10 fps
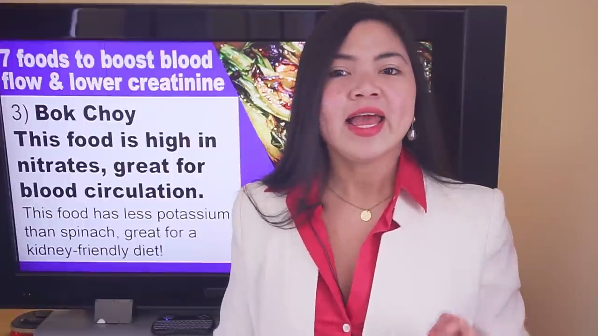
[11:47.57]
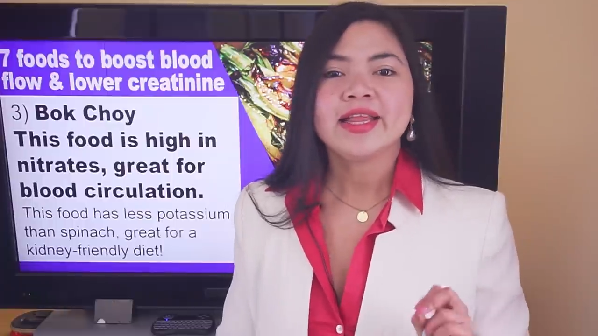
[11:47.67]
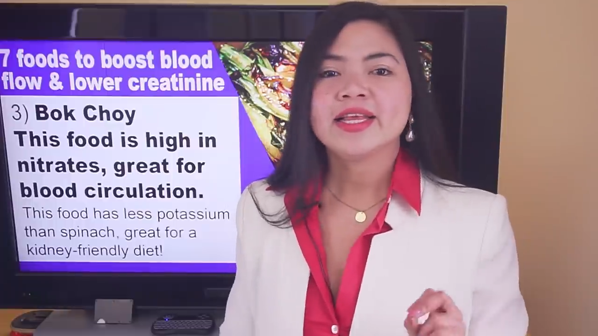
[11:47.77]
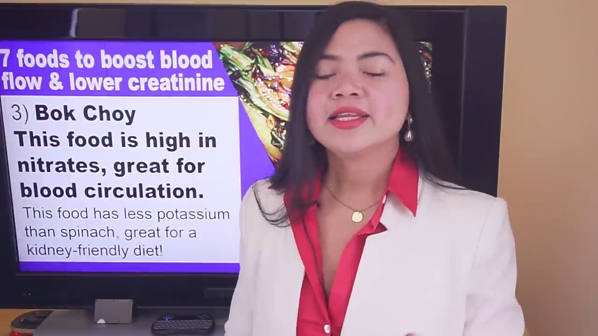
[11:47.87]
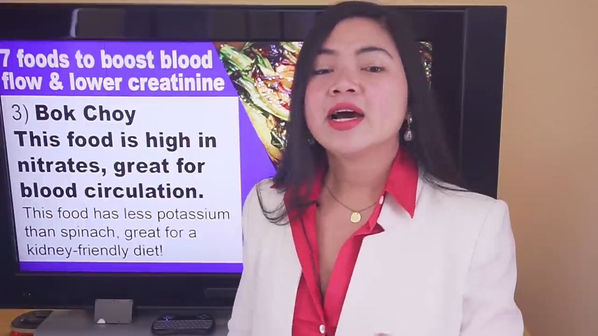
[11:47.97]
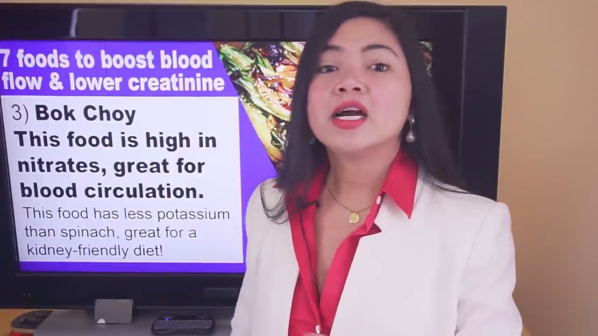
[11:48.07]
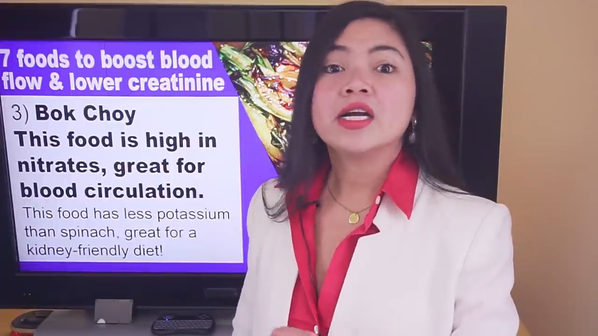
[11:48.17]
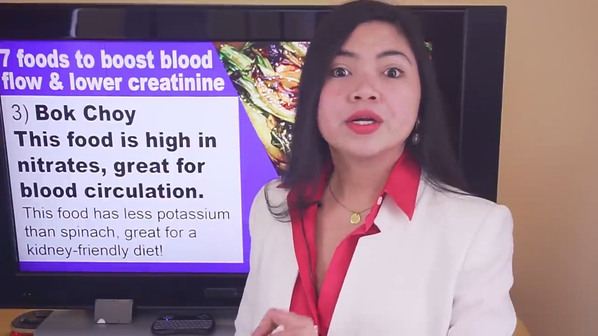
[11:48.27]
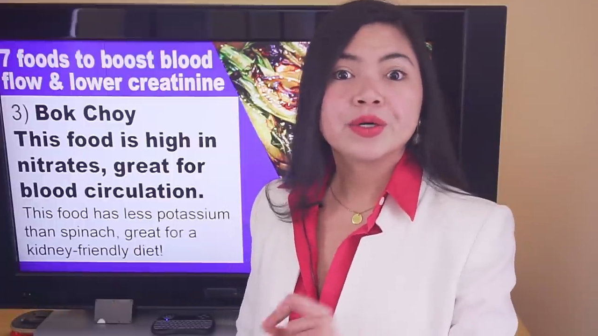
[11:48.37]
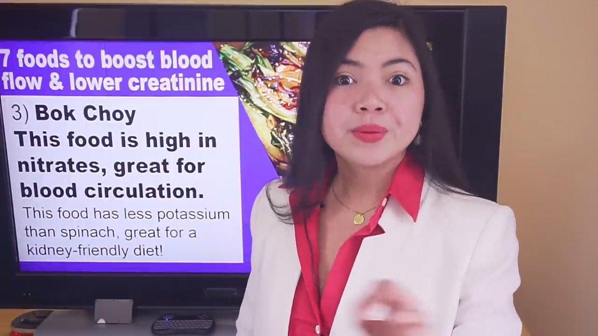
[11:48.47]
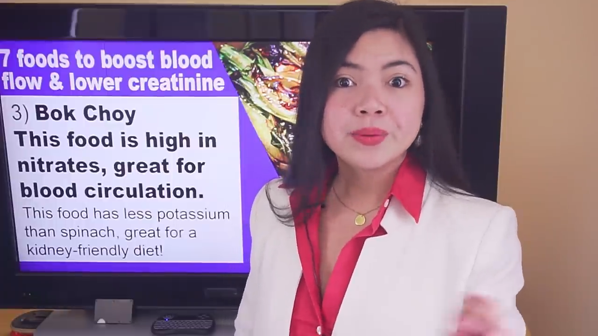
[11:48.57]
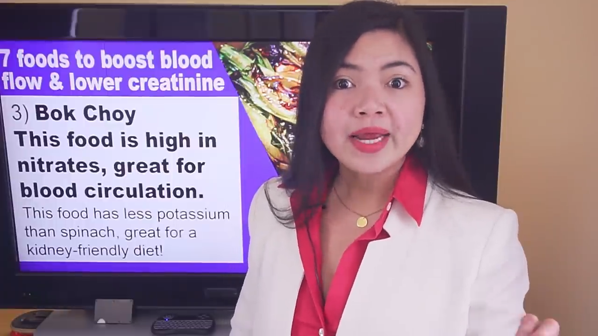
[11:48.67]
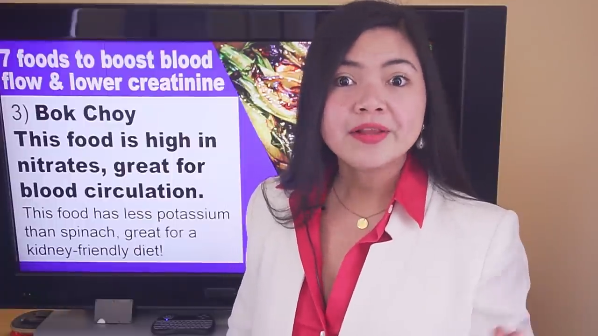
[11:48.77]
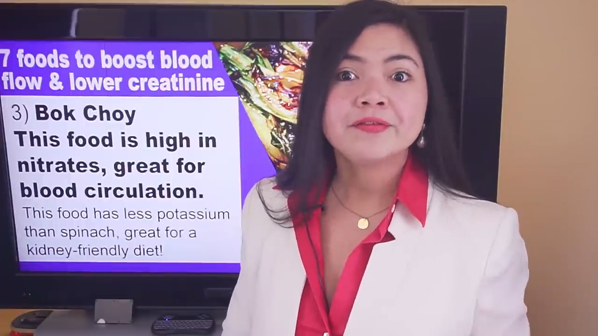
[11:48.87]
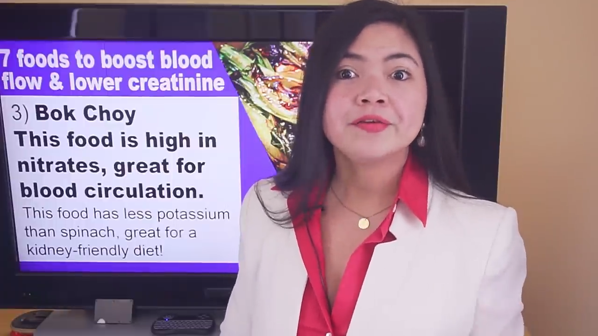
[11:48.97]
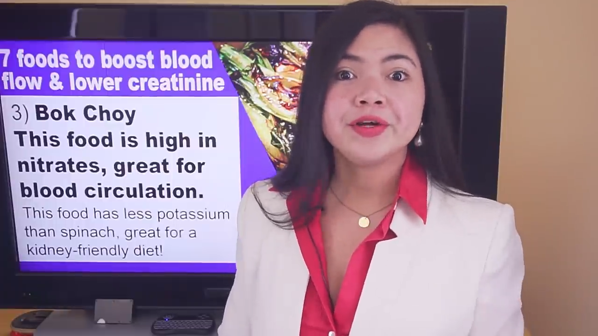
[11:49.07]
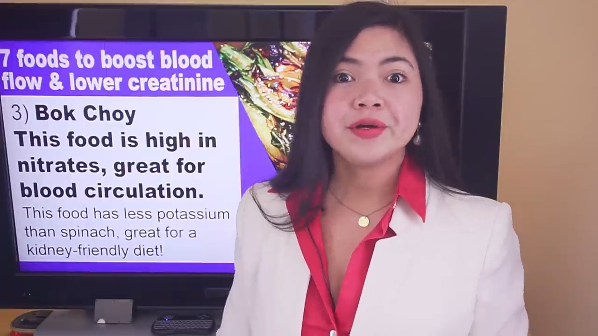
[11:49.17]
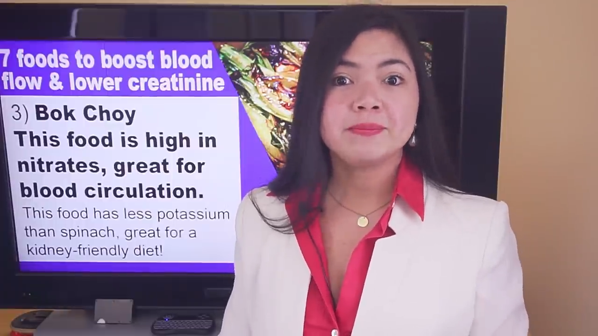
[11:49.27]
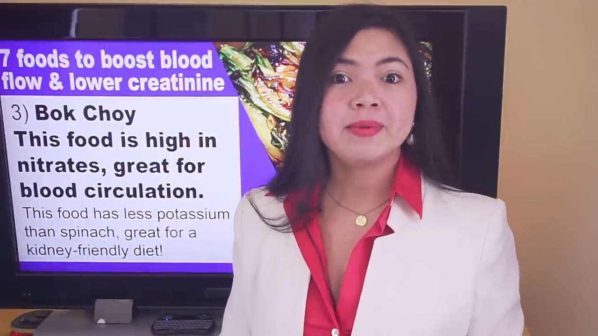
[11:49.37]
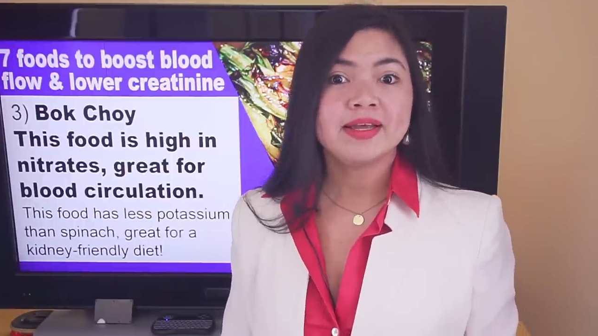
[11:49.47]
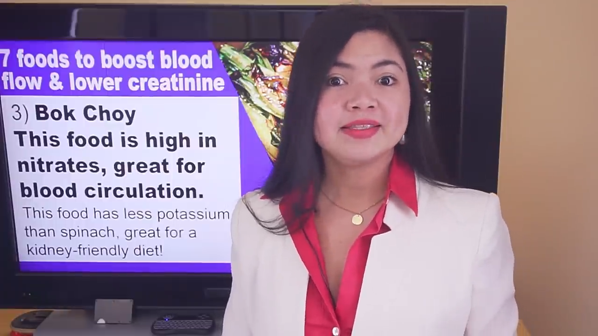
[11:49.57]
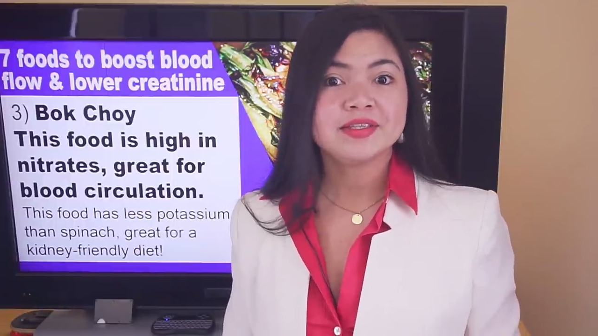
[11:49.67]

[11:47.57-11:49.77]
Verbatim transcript: and that are great for your blood